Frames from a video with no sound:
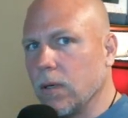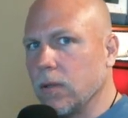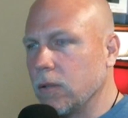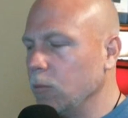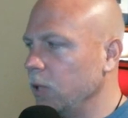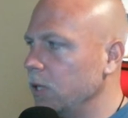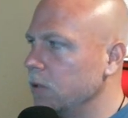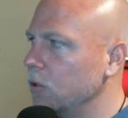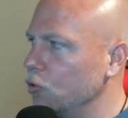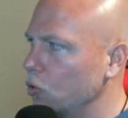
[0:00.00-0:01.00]
somebody's
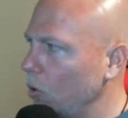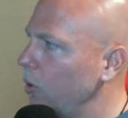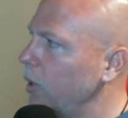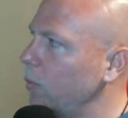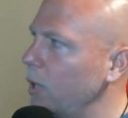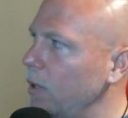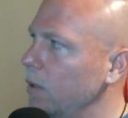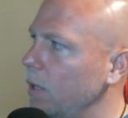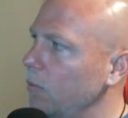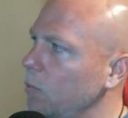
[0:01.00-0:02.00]
controlling me.
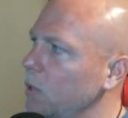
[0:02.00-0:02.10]
That would be